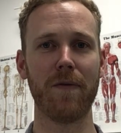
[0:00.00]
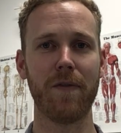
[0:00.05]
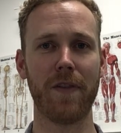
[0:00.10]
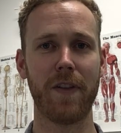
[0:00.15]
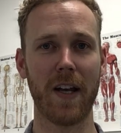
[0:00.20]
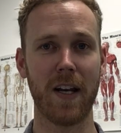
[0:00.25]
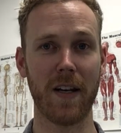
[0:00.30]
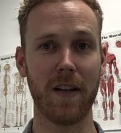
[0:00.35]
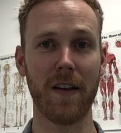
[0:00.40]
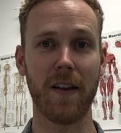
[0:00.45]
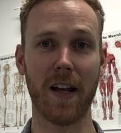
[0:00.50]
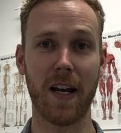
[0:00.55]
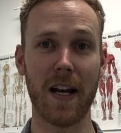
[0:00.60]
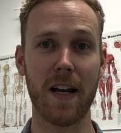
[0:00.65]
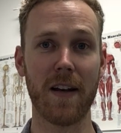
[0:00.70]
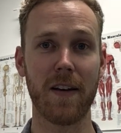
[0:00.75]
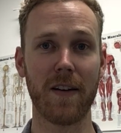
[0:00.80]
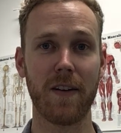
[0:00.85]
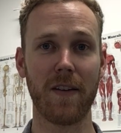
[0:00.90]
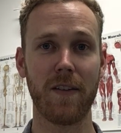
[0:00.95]

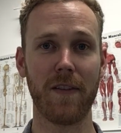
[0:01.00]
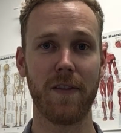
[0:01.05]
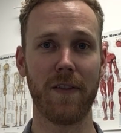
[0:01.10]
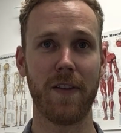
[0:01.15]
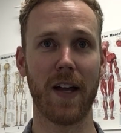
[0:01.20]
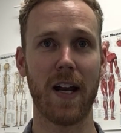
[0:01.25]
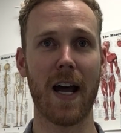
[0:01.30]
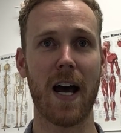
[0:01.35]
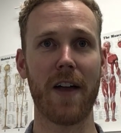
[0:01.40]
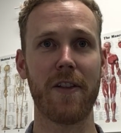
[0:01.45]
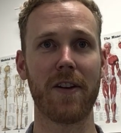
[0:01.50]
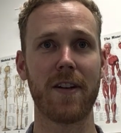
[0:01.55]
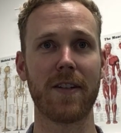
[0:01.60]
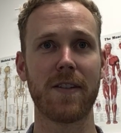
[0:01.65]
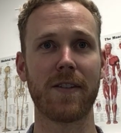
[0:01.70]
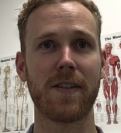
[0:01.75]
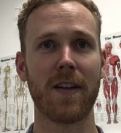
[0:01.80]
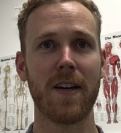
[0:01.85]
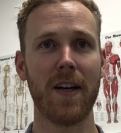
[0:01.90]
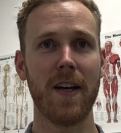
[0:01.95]
than
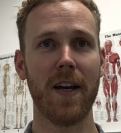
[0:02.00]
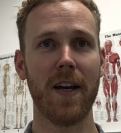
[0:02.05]
others.